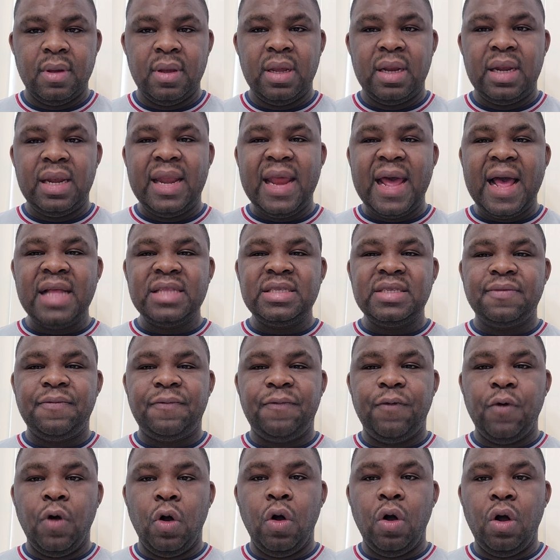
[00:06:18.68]
That's
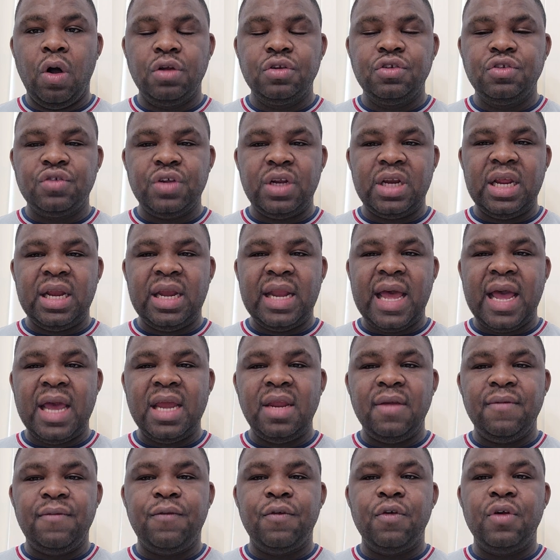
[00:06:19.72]

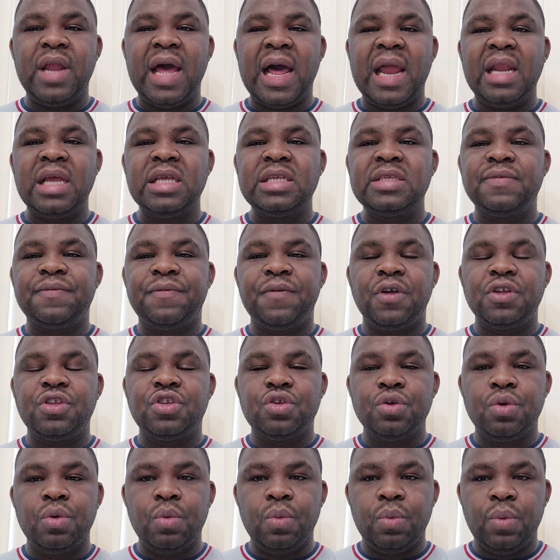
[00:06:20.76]
$494 for
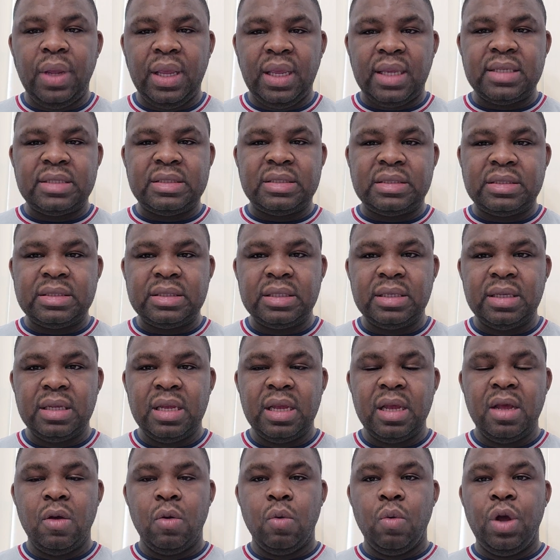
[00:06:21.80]
2 weeks.
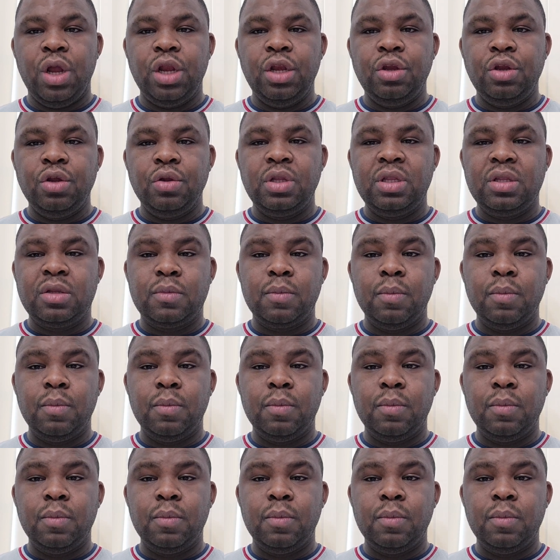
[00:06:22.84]
When you